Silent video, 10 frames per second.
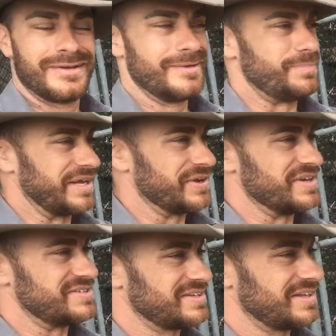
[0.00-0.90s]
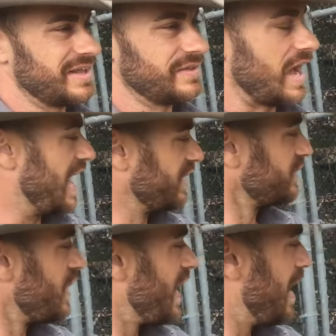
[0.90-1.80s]
Because I don't
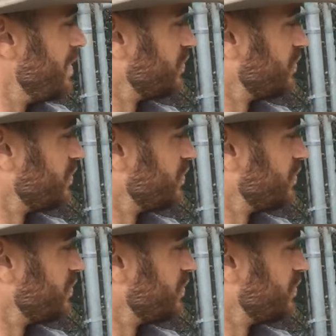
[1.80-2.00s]
know how much